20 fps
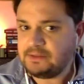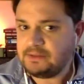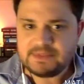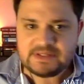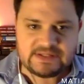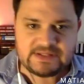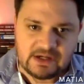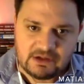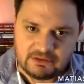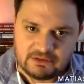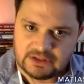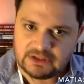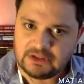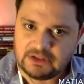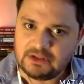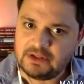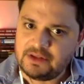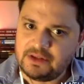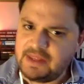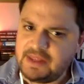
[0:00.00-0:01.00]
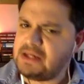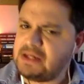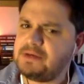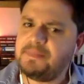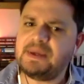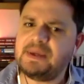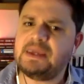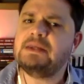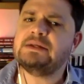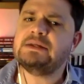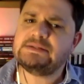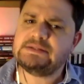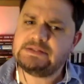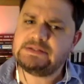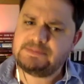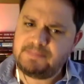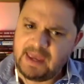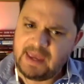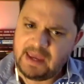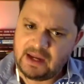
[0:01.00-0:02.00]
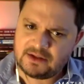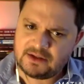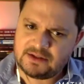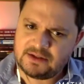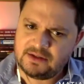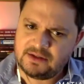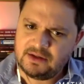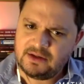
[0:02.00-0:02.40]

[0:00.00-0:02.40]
material, then you begin to suspect